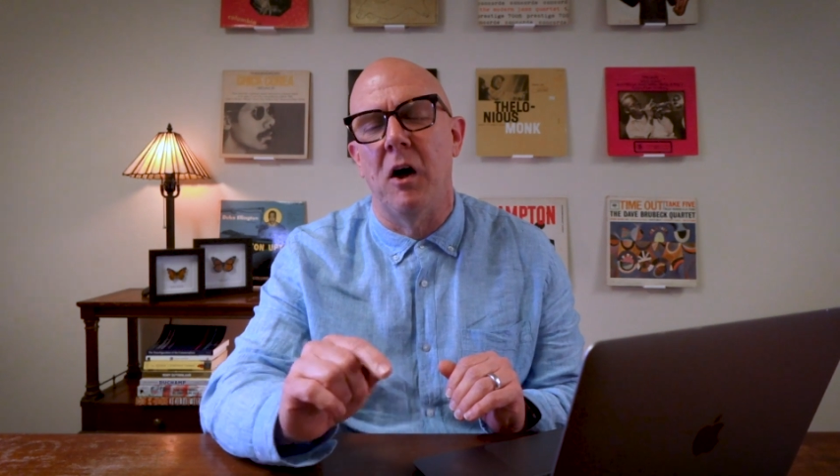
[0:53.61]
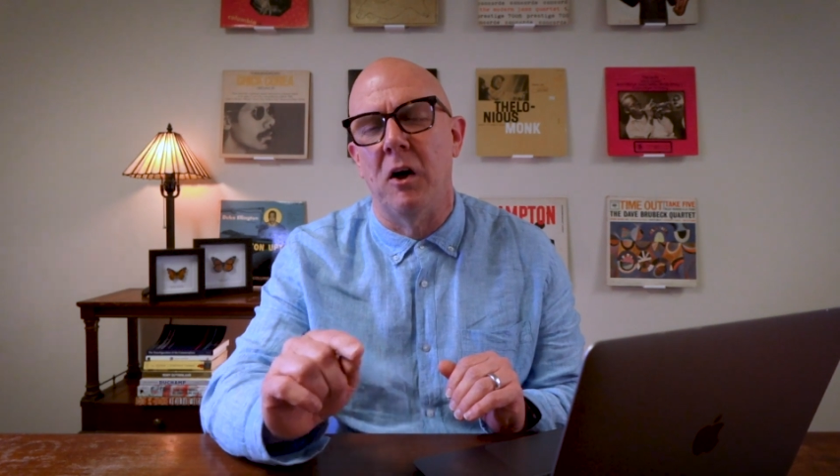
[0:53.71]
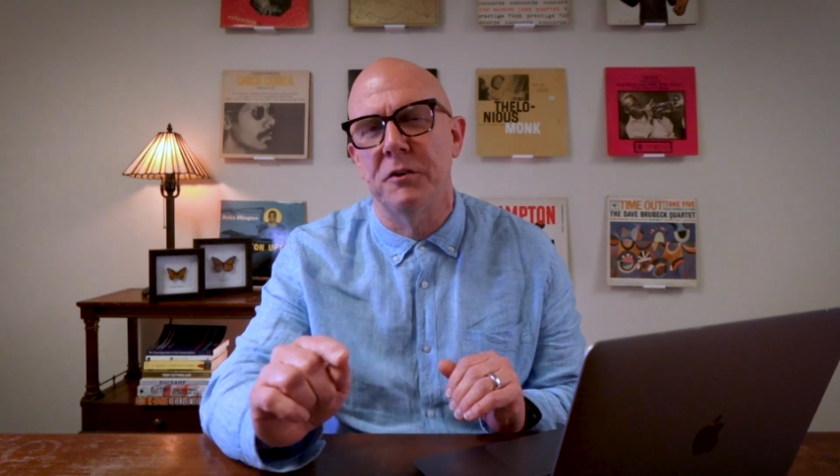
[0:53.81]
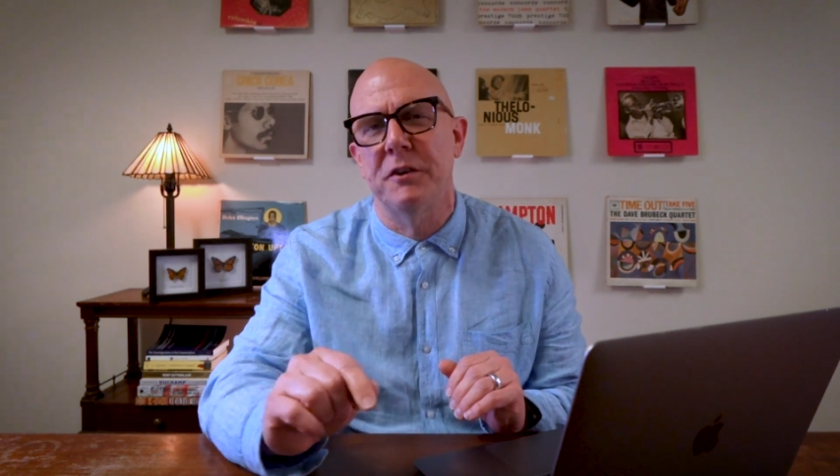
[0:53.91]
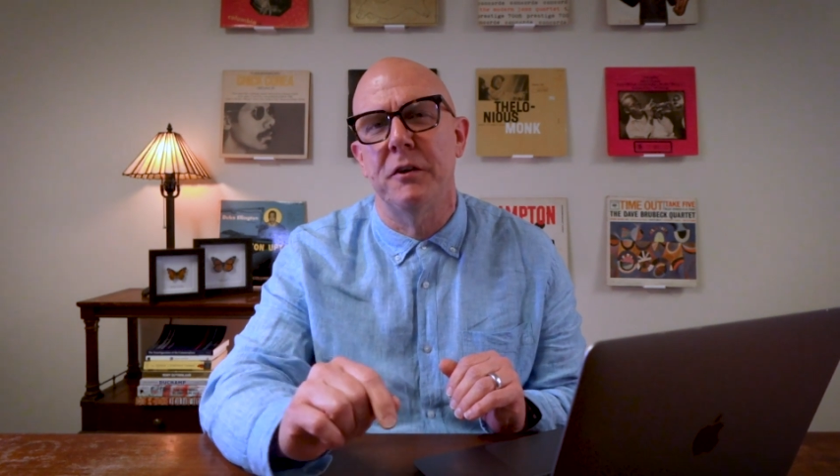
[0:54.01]

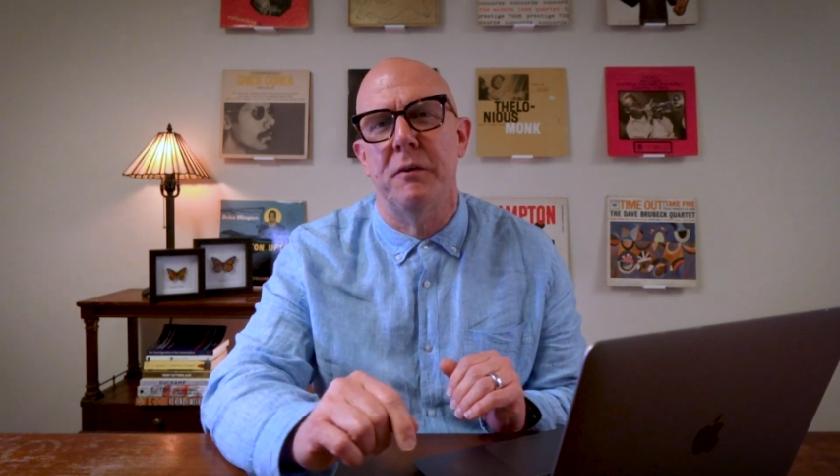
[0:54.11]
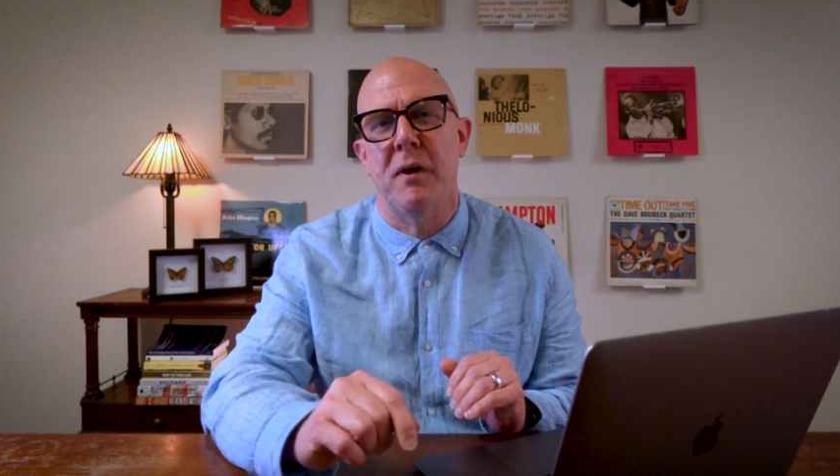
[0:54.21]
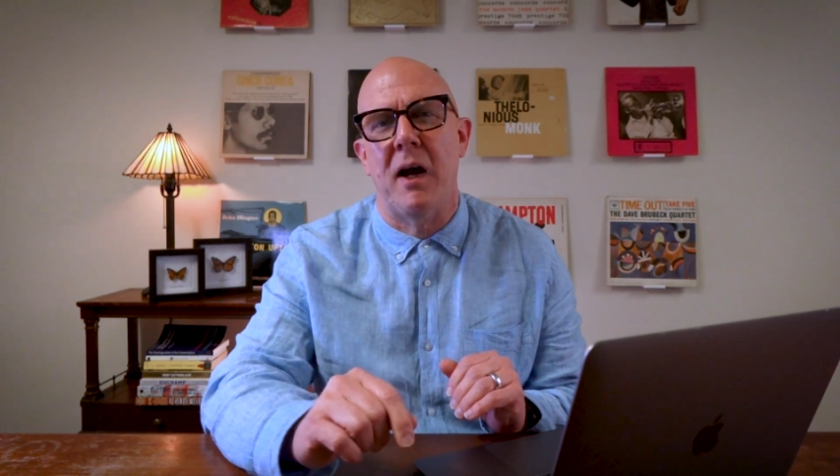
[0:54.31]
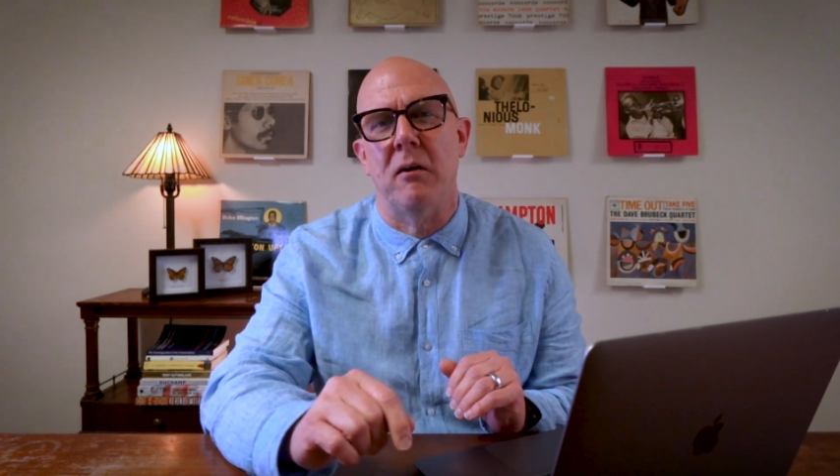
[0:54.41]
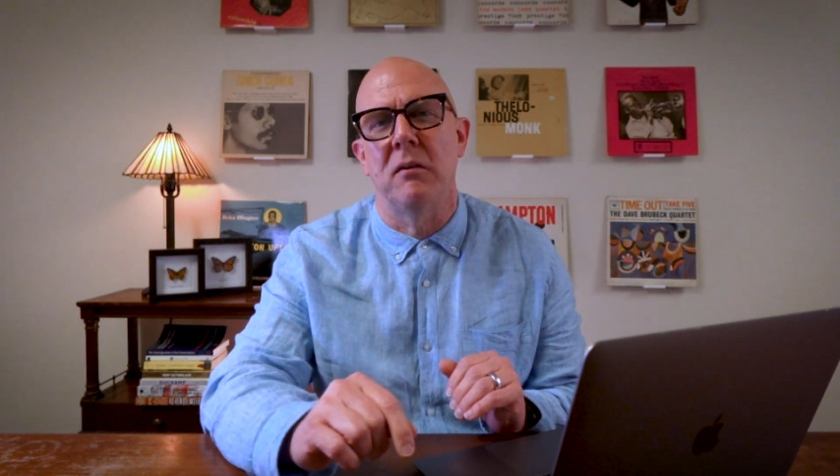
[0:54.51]
I'll show you
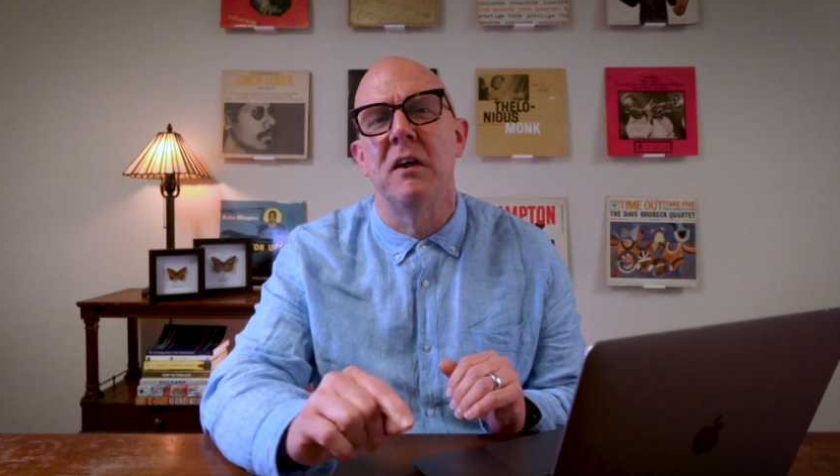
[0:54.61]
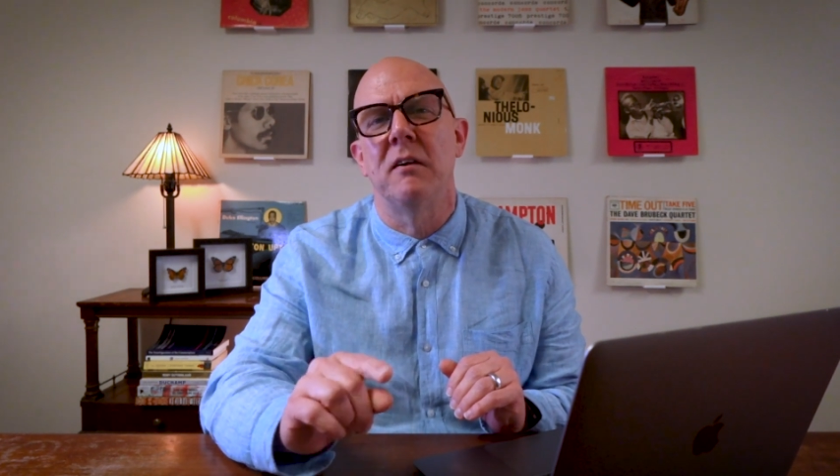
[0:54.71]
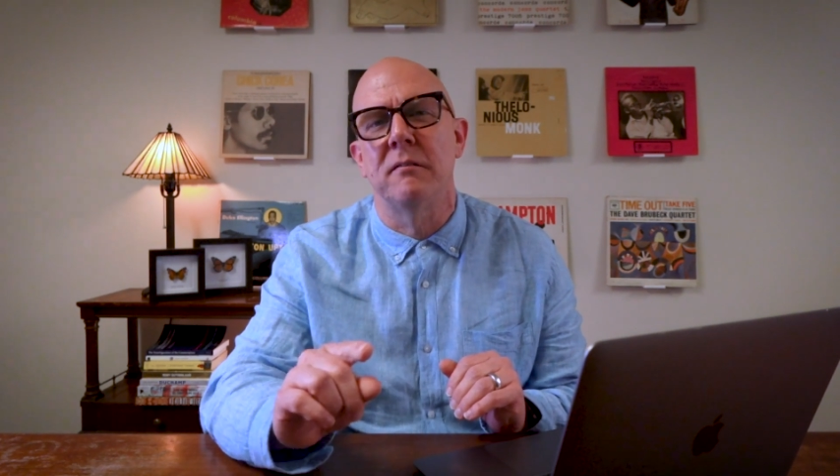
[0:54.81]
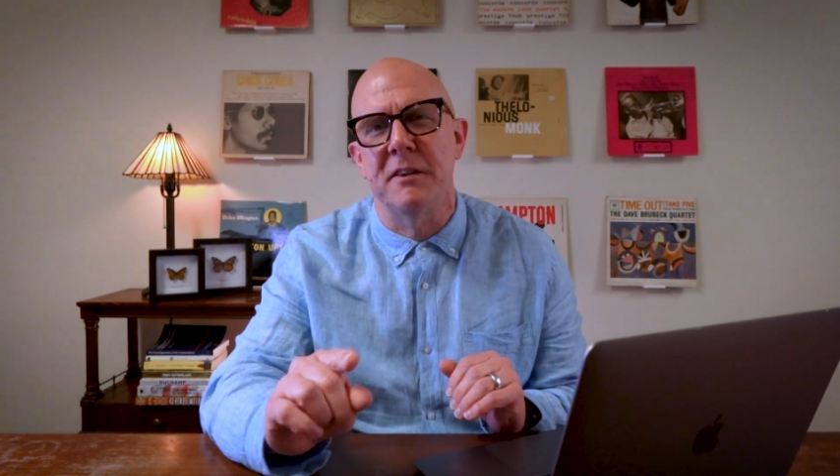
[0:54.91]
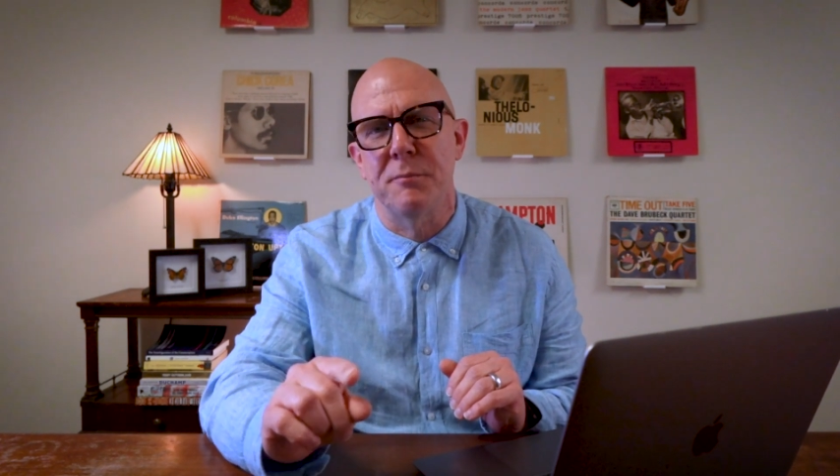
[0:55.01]
how.
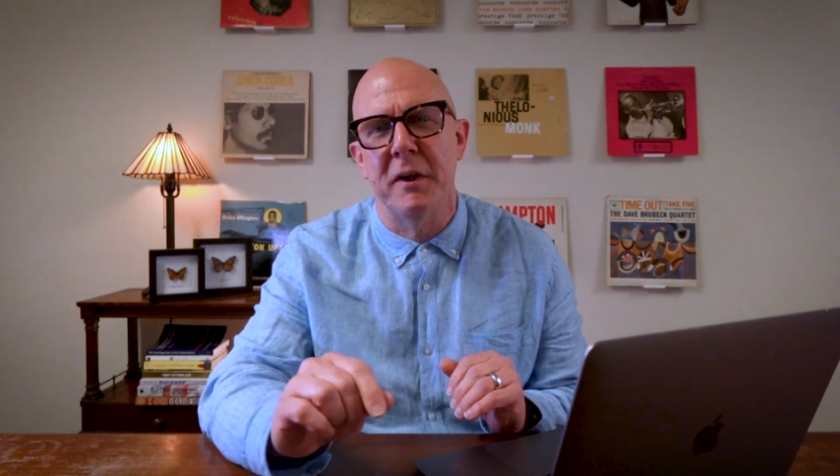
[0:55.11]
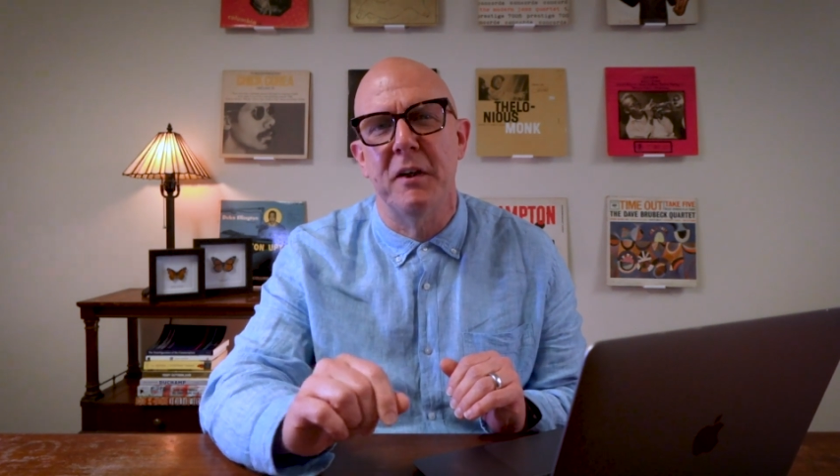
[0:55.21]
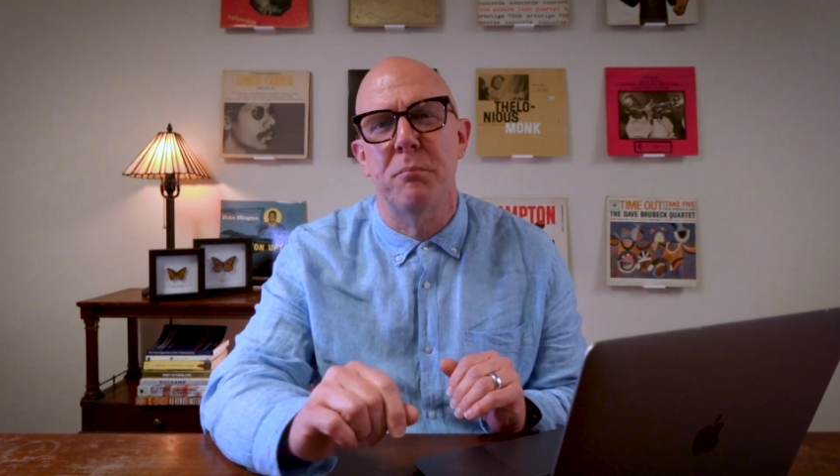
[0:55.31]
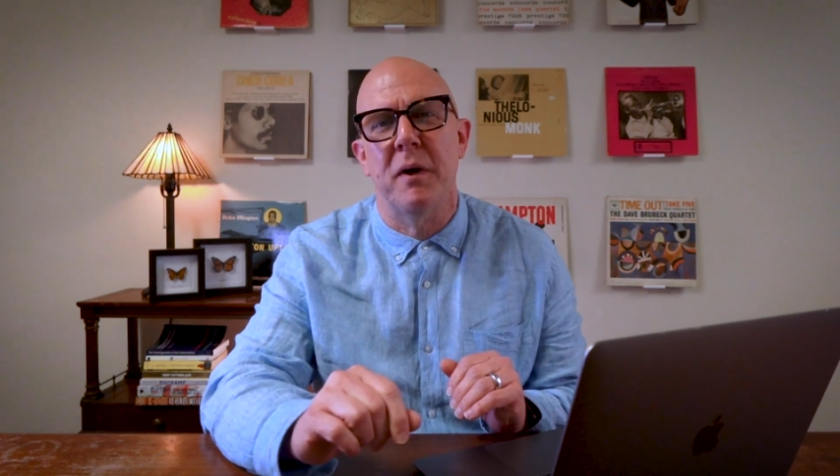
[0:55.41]
Let's make it